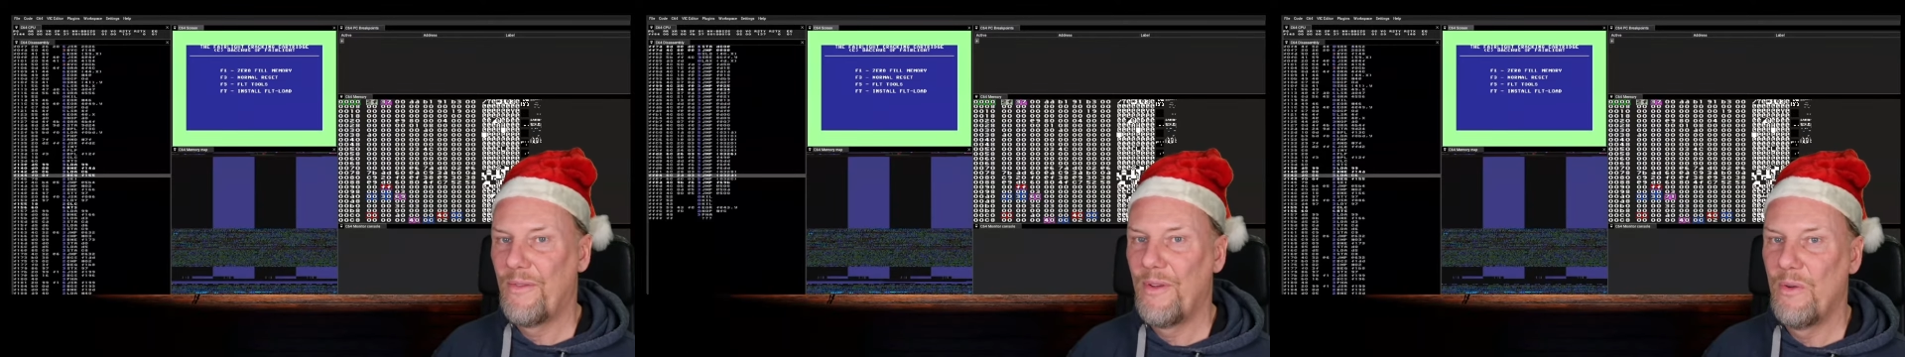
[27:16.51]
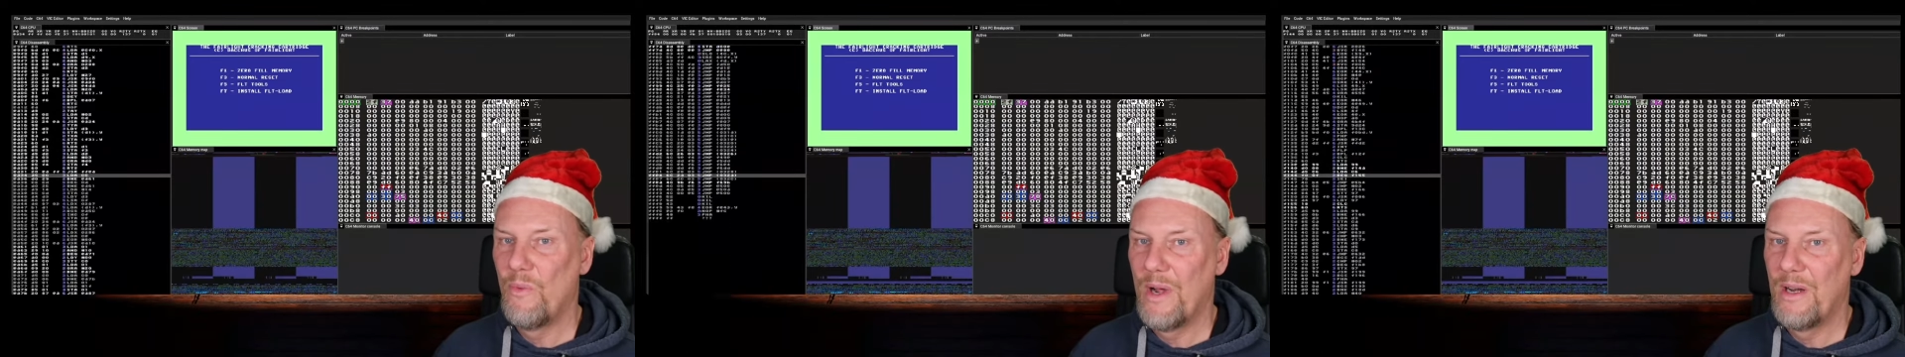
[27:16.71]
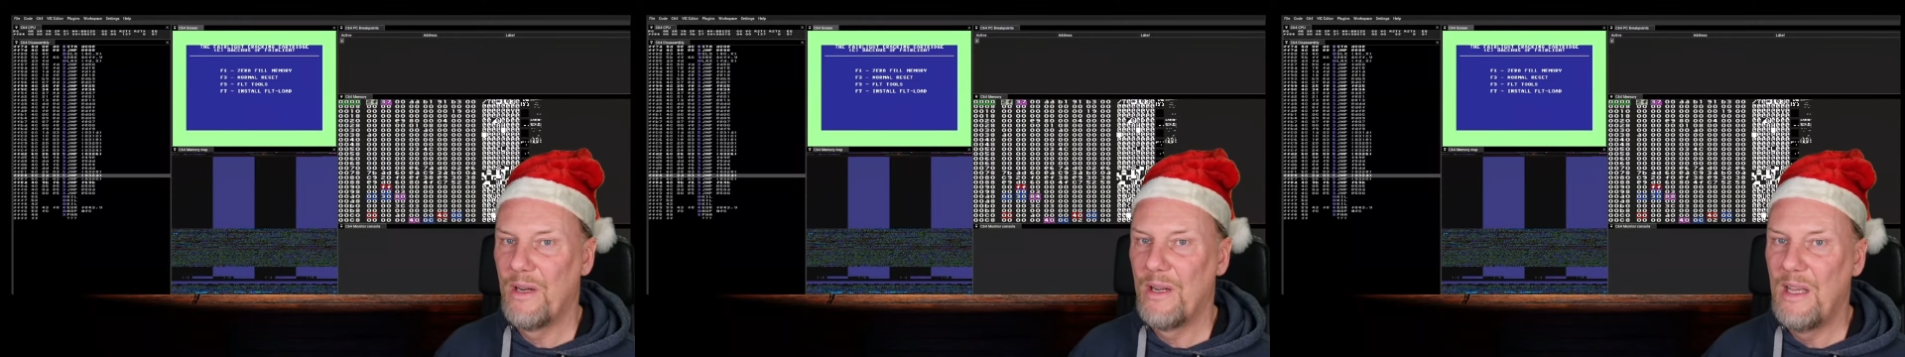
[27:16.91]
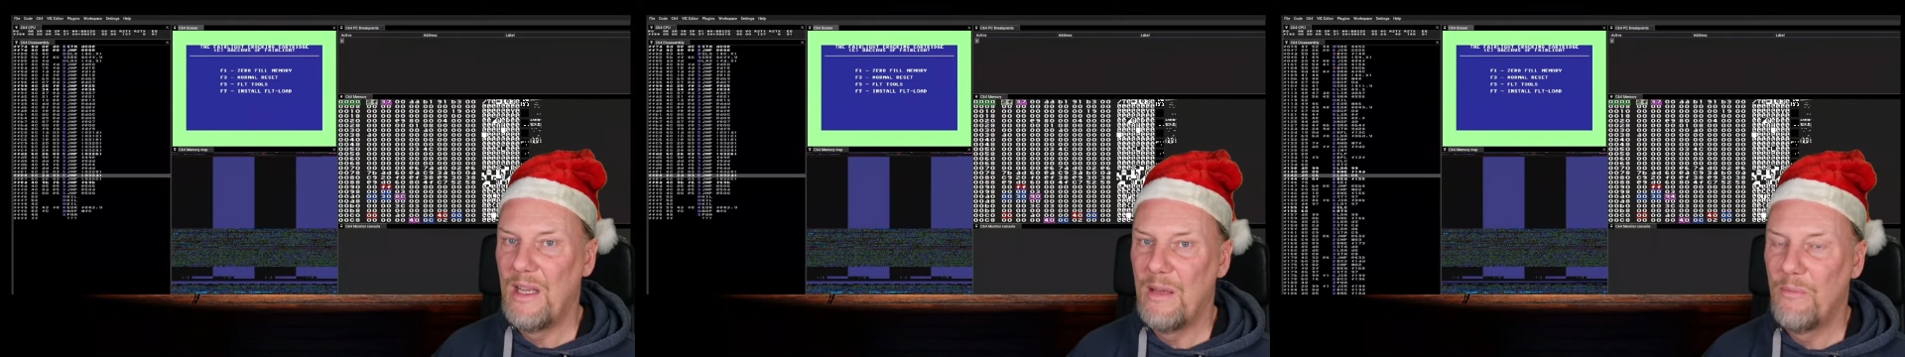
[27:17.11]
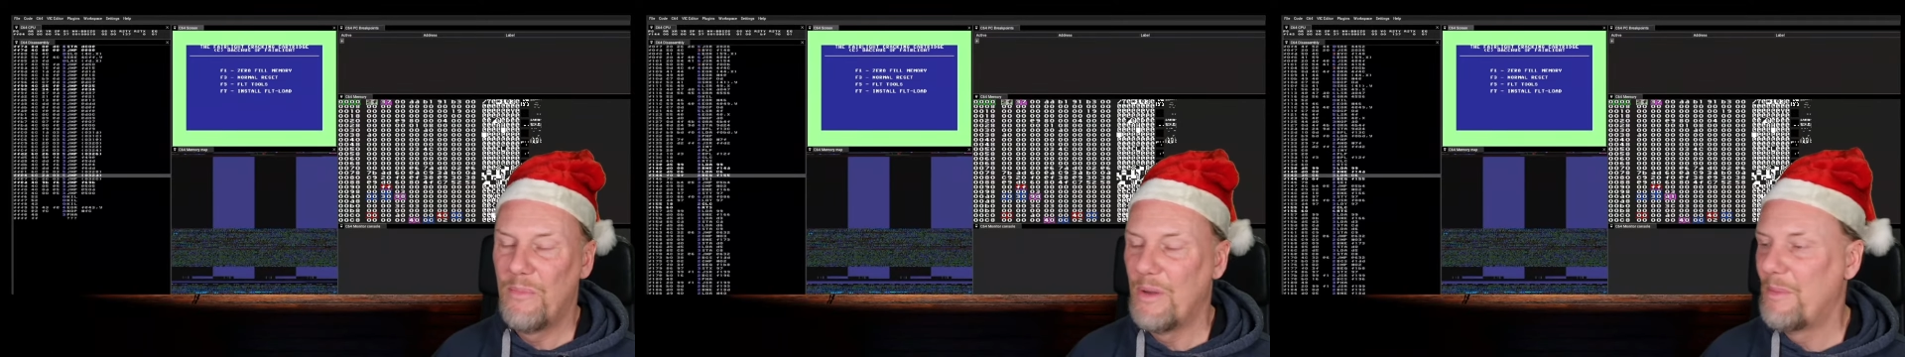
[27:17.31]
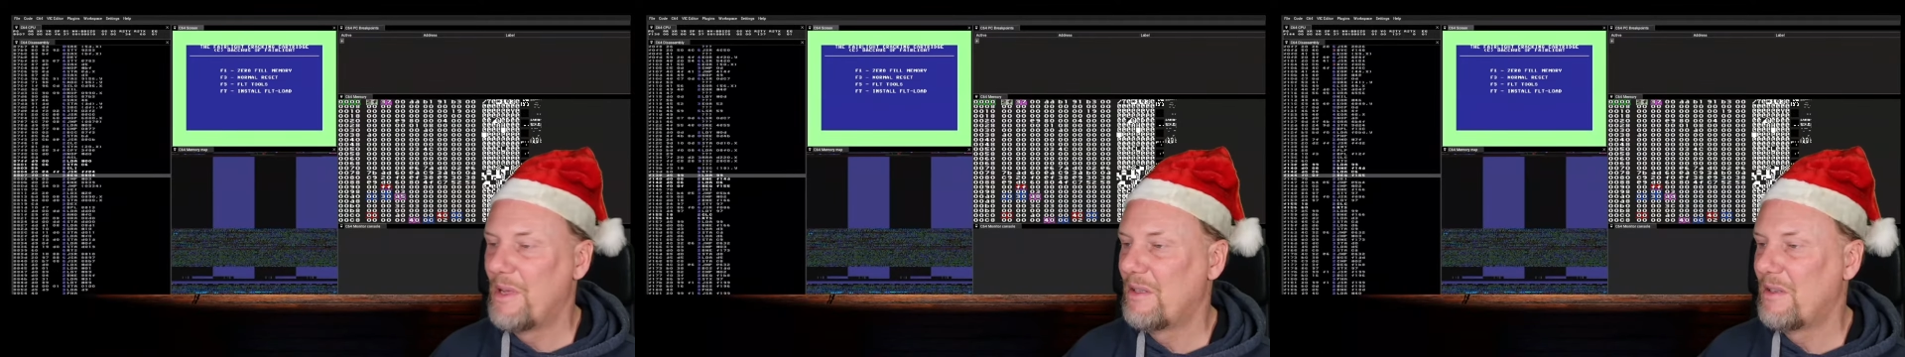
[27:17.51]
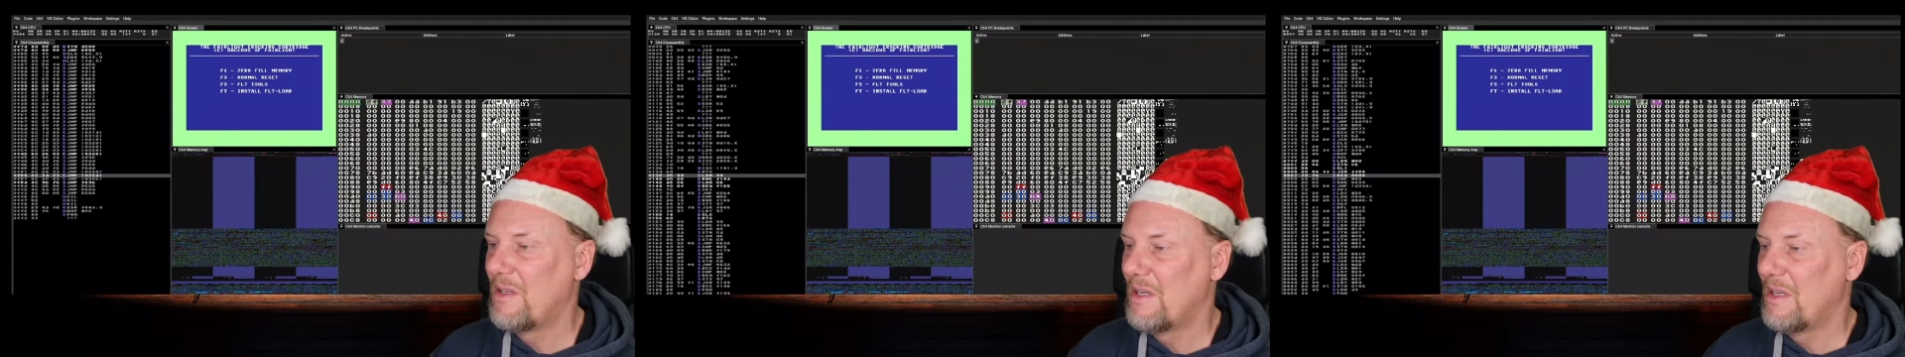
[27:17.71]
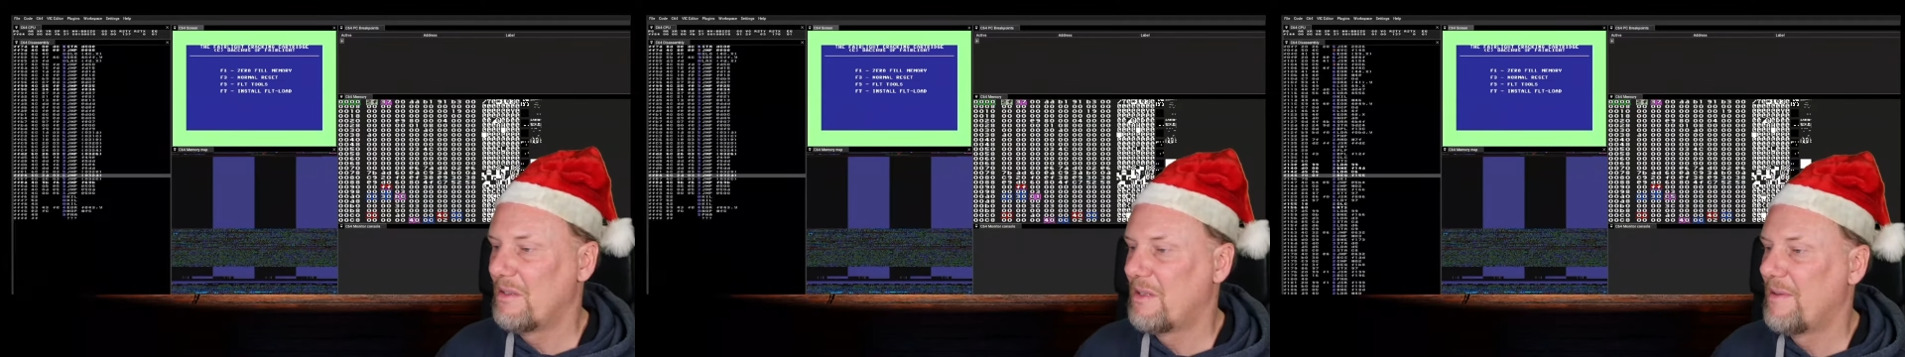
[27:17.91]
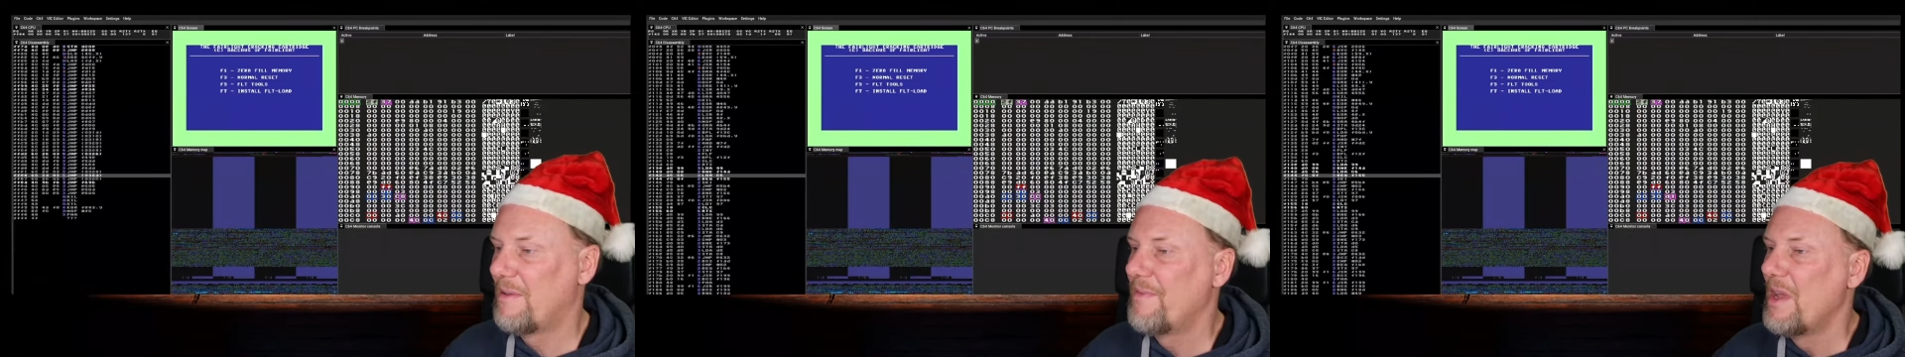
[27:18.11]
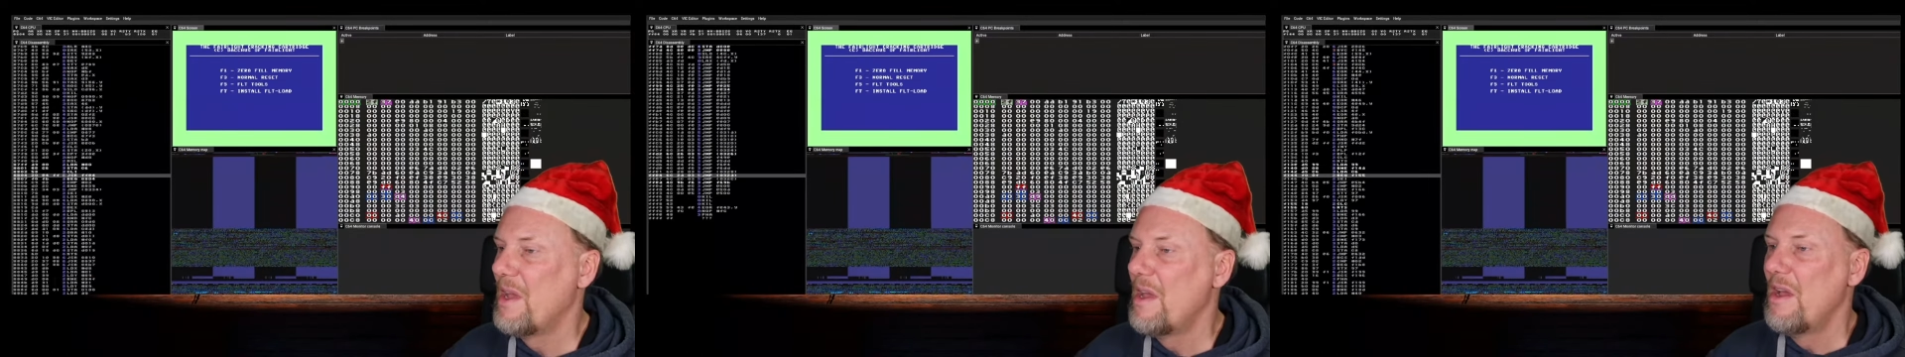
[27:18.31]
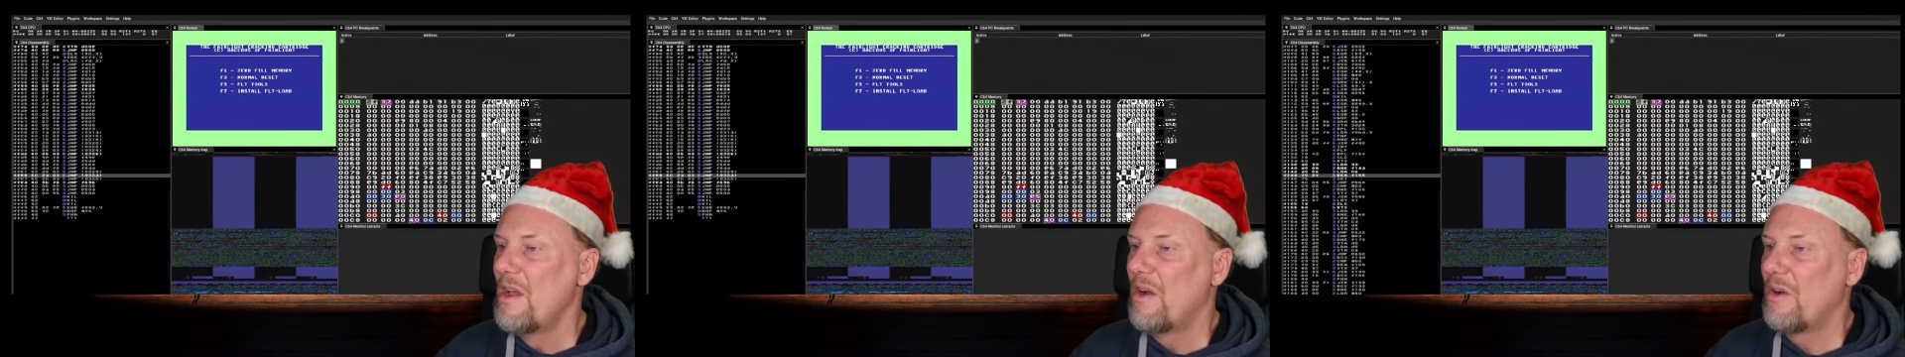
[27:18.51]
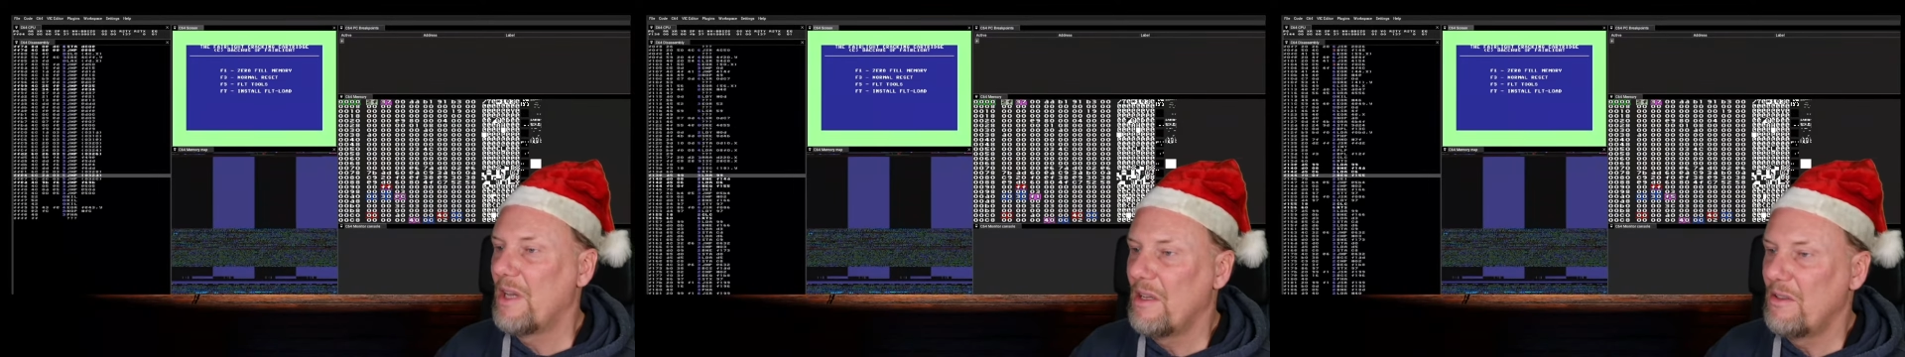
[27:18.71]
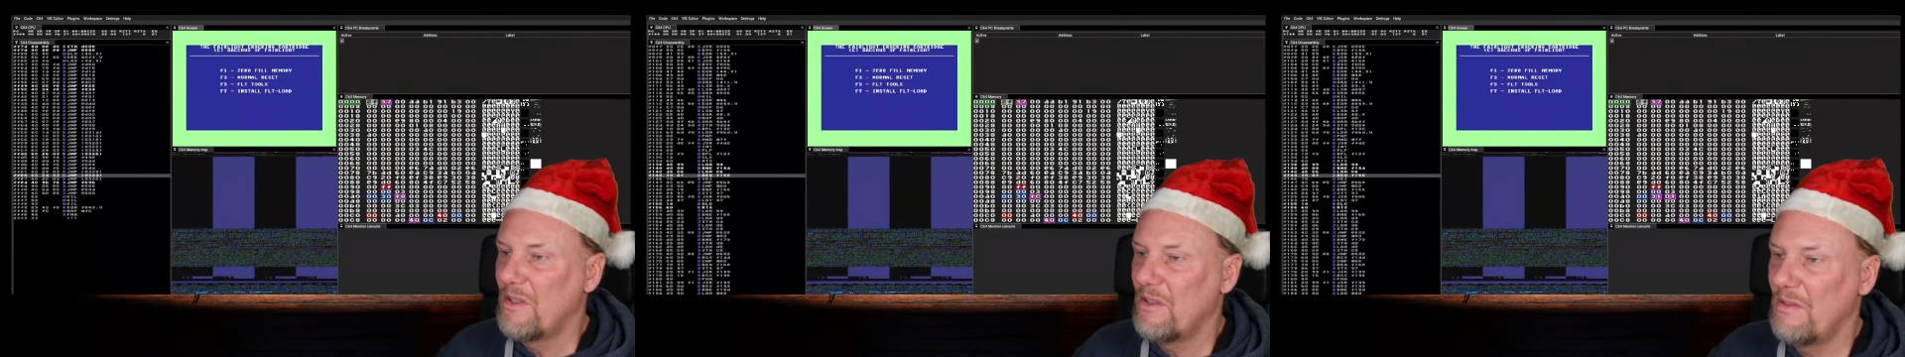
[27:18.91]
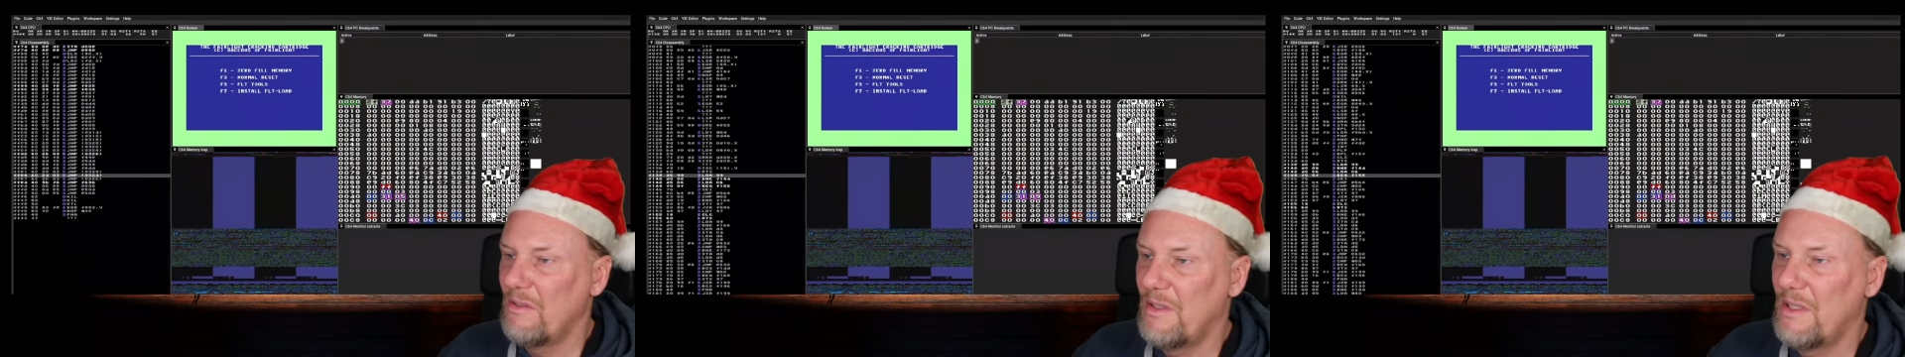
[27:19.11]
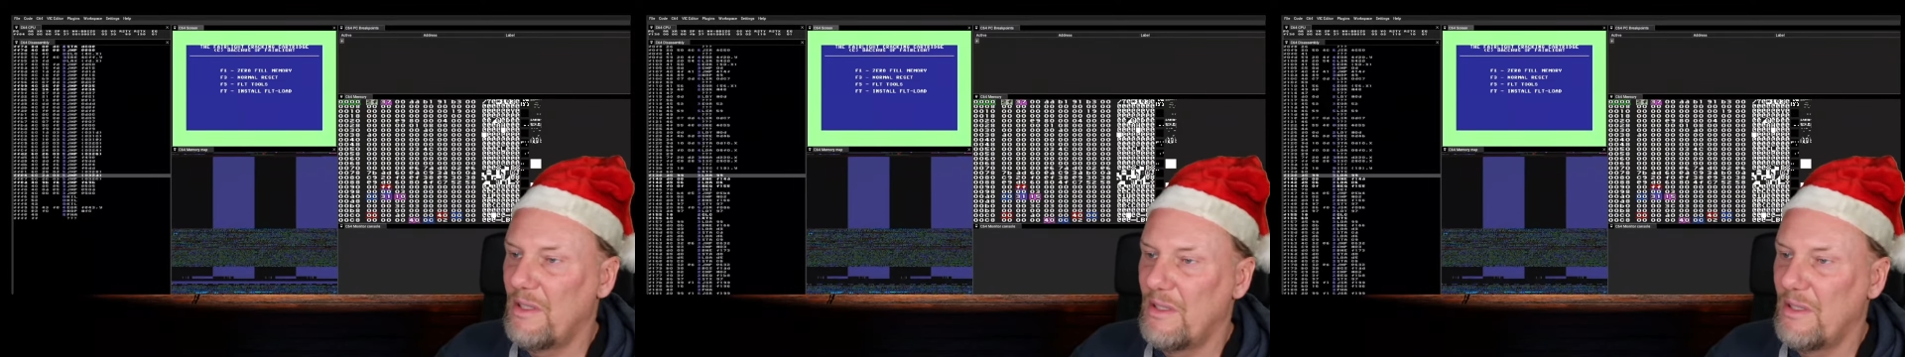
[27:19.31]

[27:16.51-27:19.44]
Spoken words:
when he implemented it. Okay, so